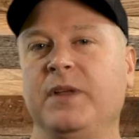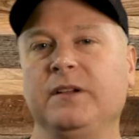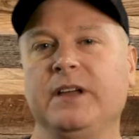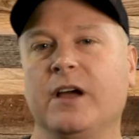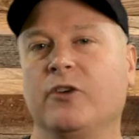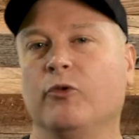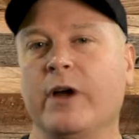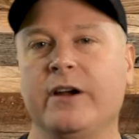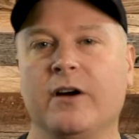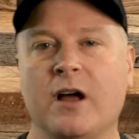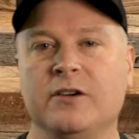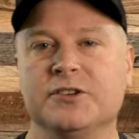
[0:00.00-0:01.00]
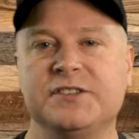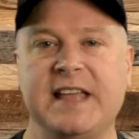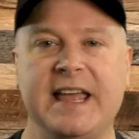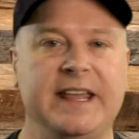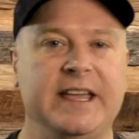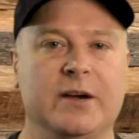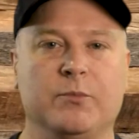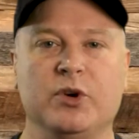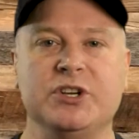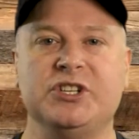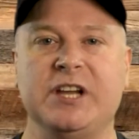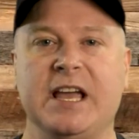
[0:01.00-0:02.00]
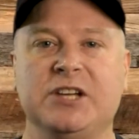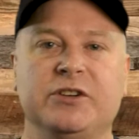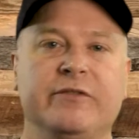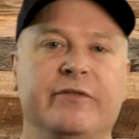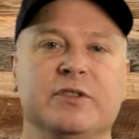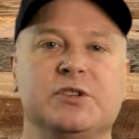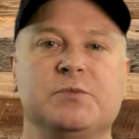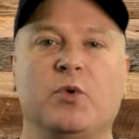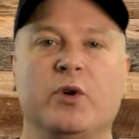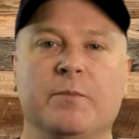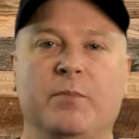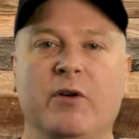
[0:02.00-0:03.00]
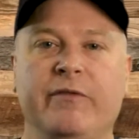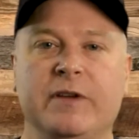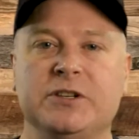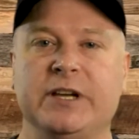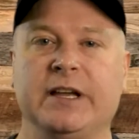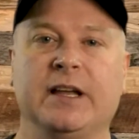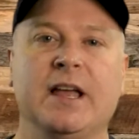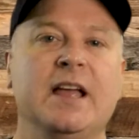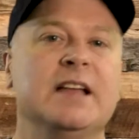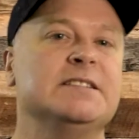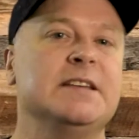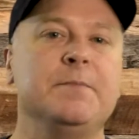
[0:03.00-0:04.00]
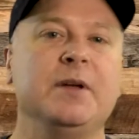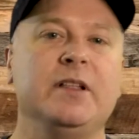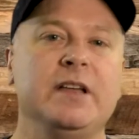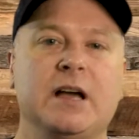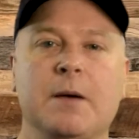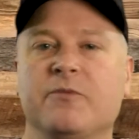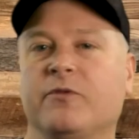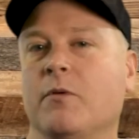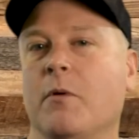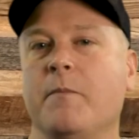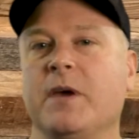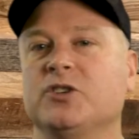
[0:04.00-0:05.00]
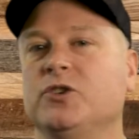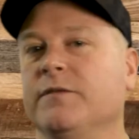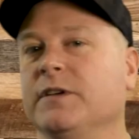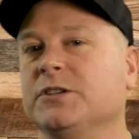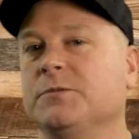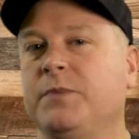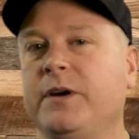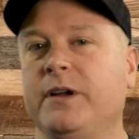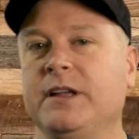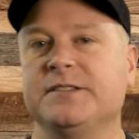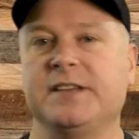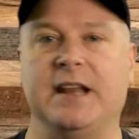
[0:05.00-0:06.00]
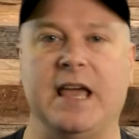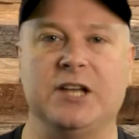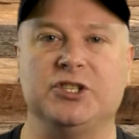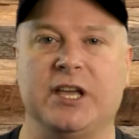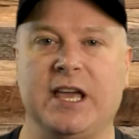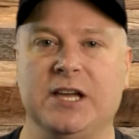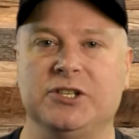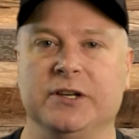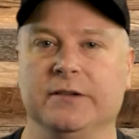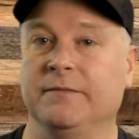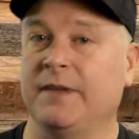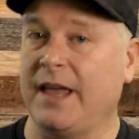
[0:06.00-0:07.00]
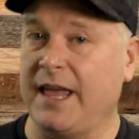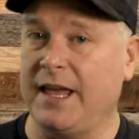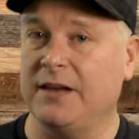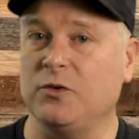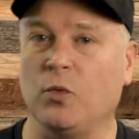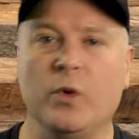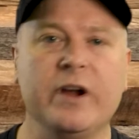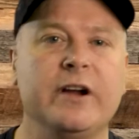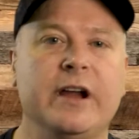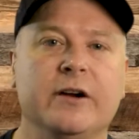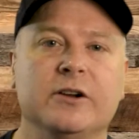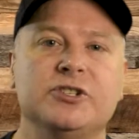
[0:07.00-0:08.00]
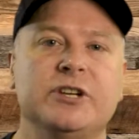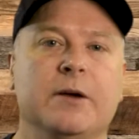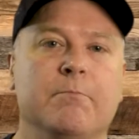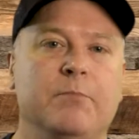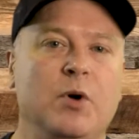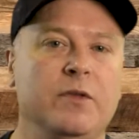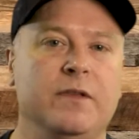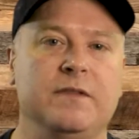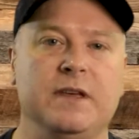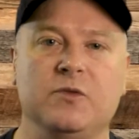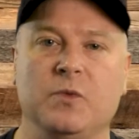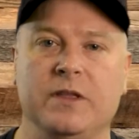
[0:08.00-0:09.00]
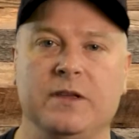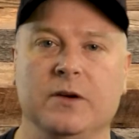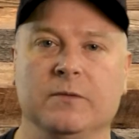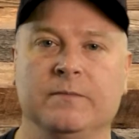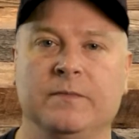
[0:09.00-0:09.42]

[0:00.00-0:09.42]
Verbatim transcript: Building a greater understanding and appreciation for the sport of bow fishing typically comes from a mixture of experience and education, and we're here to share both of these with you.